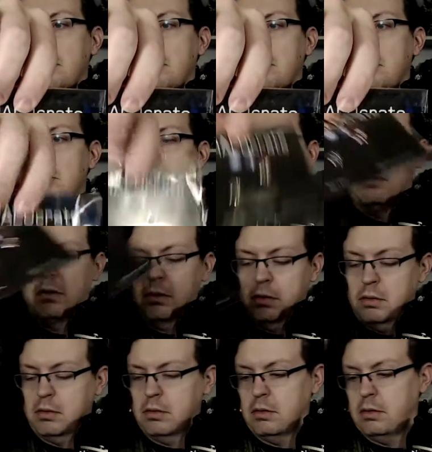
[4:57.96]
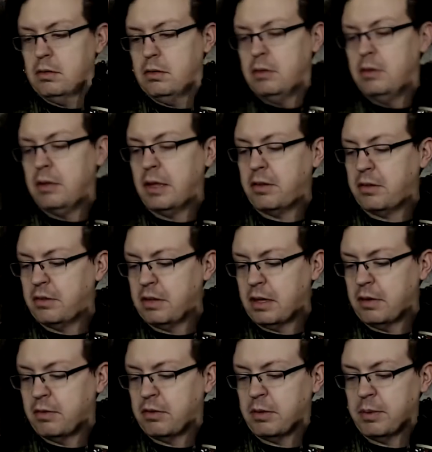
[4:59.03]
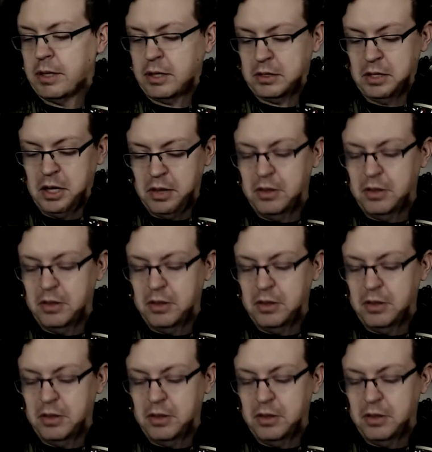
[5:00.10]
which is necessary for something that large.